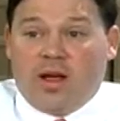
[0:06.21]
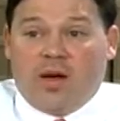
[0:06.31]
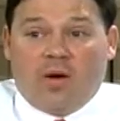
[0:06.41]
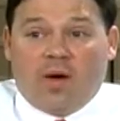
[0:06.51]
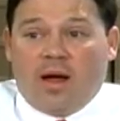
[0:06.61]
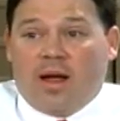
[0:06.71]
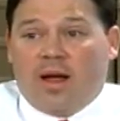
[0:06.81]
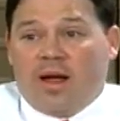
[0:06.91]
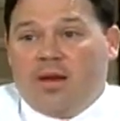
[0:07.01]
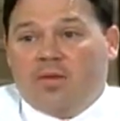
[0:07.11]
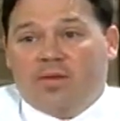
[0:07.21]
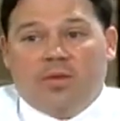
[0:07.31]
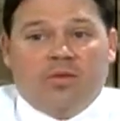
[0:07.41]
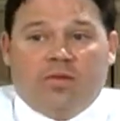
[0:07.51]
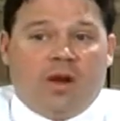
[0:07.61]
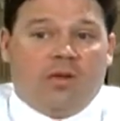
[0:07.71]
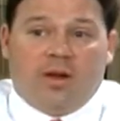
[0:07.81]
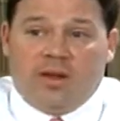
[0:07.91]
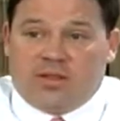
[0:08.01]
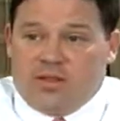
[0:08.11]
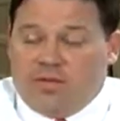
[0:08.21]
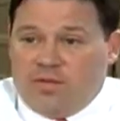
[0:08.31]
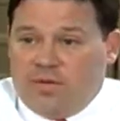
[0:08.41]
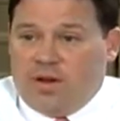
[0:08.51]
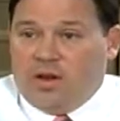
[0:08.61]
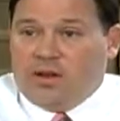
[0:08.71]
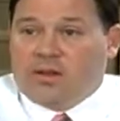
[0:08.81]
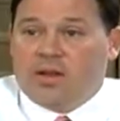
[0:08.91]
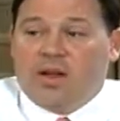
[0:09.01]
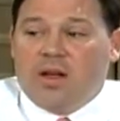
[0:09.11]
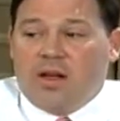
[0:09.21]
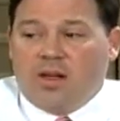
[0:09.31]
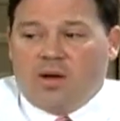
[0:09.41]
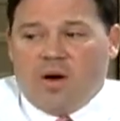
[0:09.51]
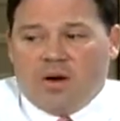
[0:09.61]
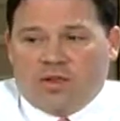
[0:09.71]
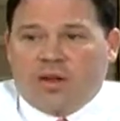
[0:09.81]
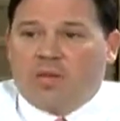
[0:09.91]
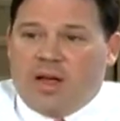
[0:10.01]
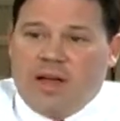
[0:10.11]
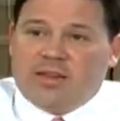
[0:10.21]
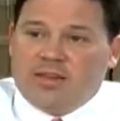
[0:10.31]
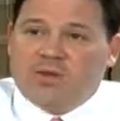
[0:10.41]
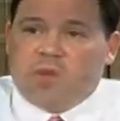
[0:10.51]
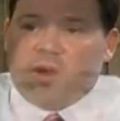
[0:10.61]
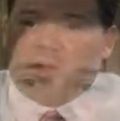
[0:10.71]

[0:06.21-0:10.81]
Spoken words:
now. I don't do very many silver fillings. There are some cases where